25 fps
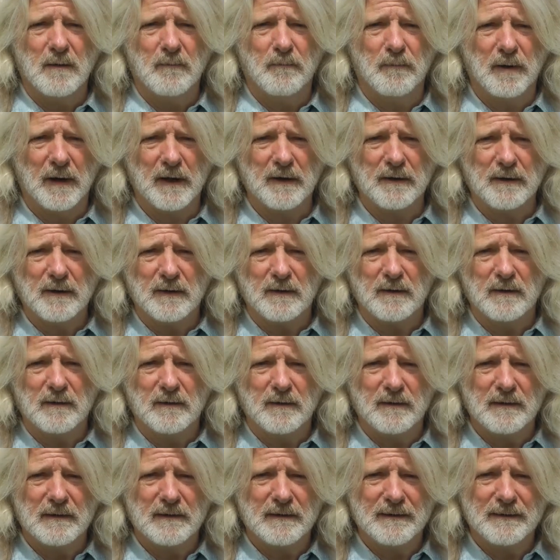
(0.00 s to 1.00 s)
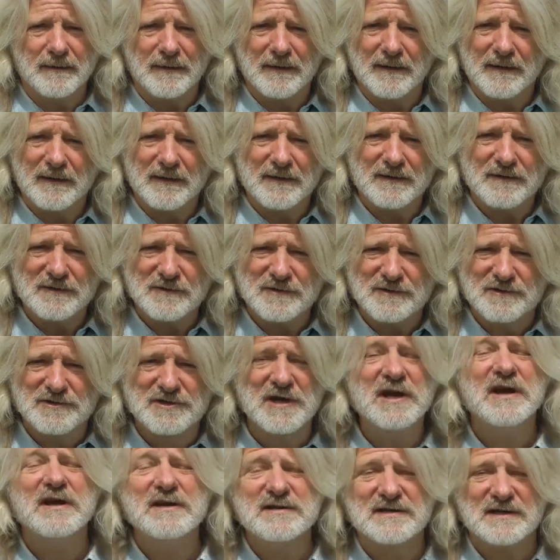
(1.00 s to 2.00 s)
But
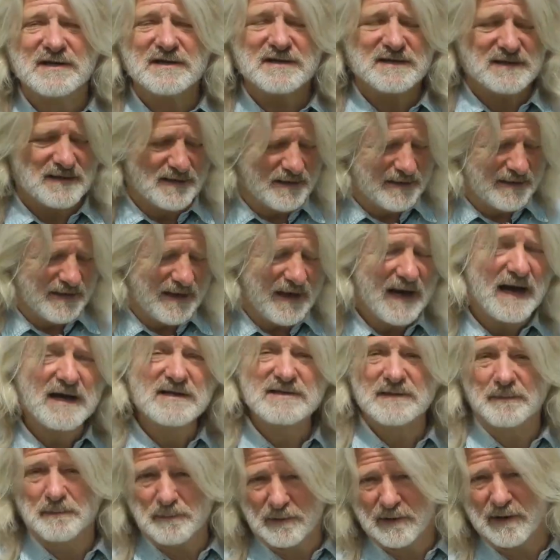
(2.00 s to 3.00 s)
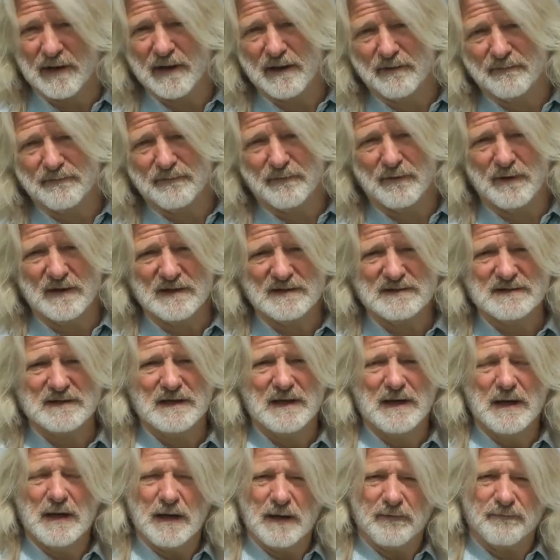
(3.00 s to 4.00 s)
Jesus has a plan for us.
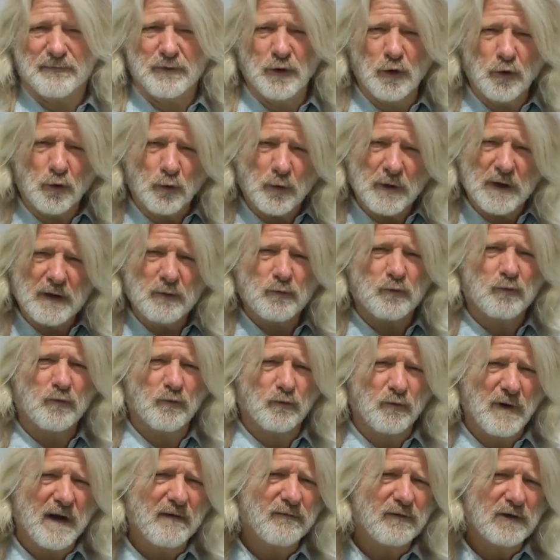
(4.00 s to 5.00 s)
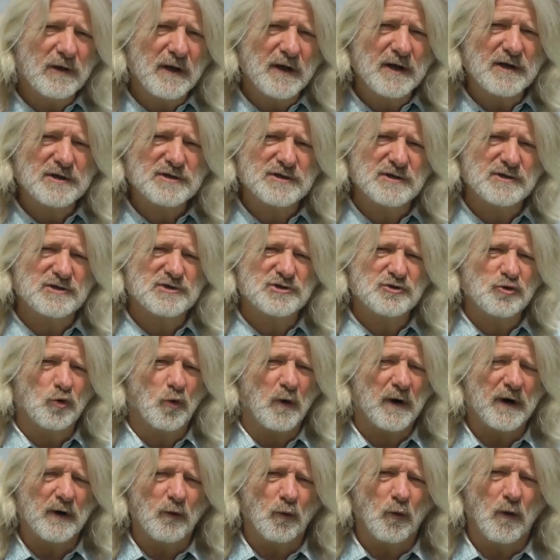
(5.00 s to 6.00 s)
If you read Revelations
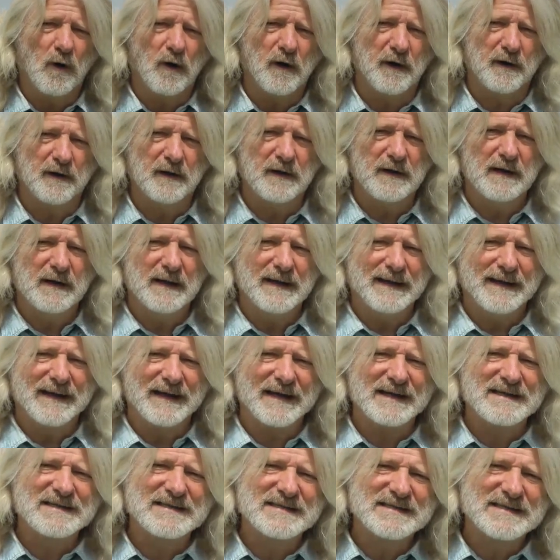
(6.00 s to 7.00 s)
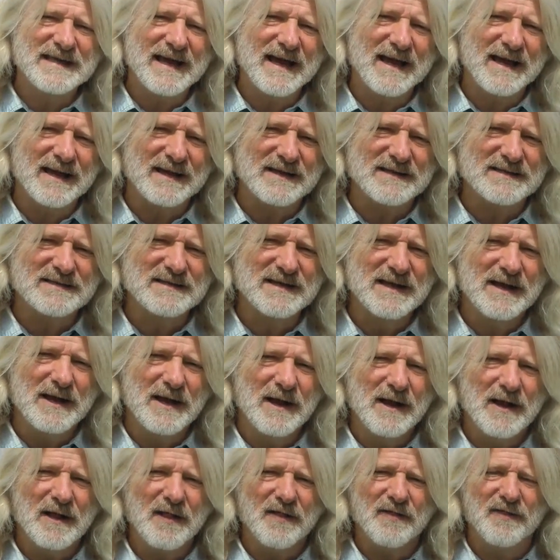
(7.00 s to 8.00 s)
21, it says
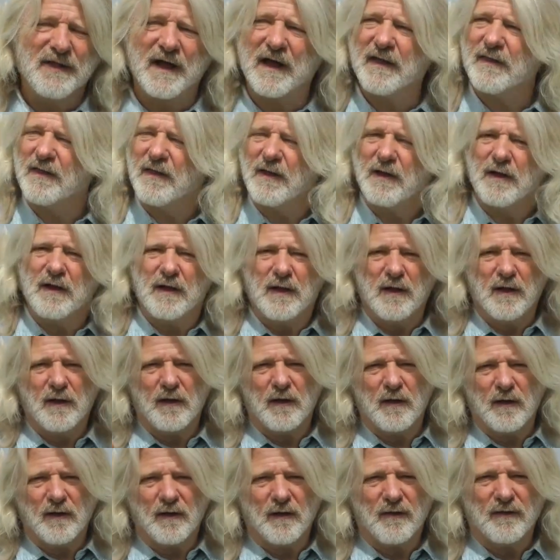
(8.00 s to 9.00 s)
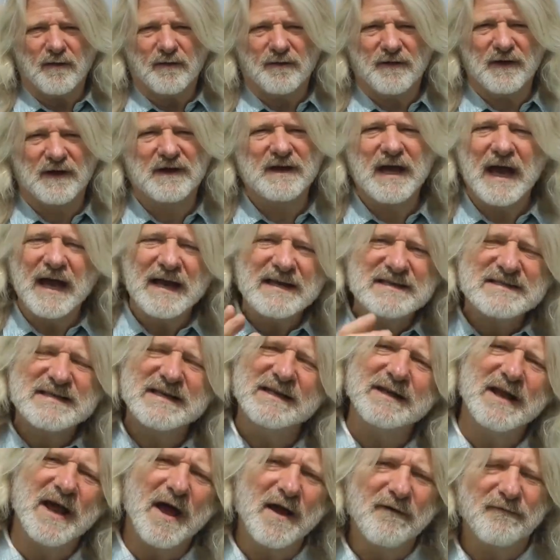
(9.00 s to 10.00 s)
that the gates
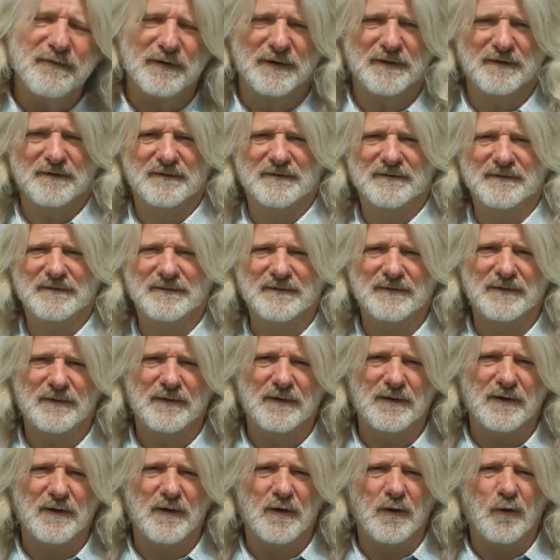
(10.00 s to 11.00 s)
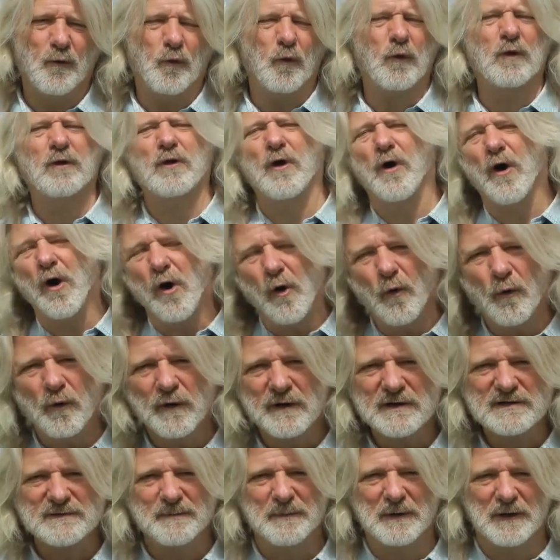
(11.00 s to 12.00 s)
in heaven will
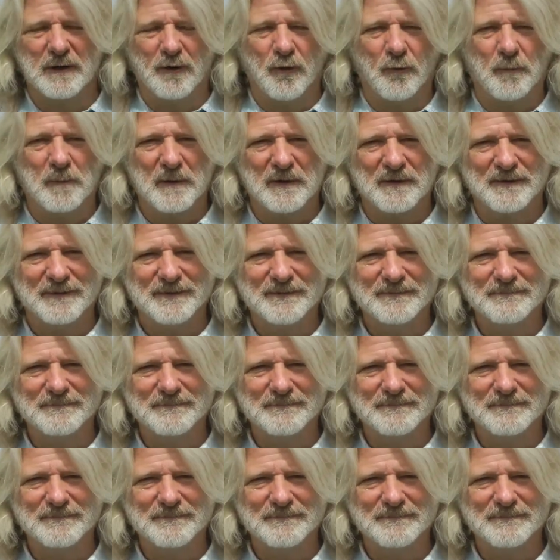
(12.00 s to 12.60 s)
always be open.